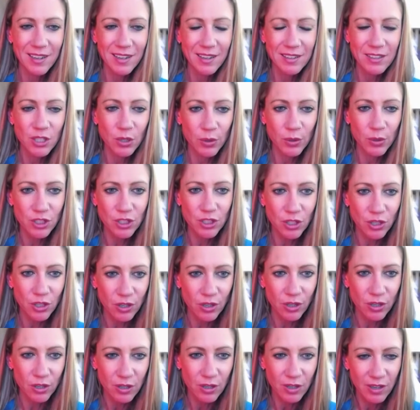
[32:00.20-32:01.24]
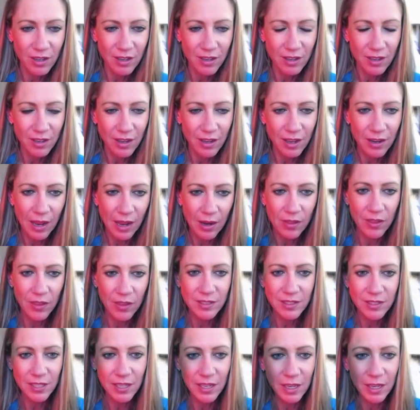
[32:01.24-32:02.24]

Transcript: to ensure and the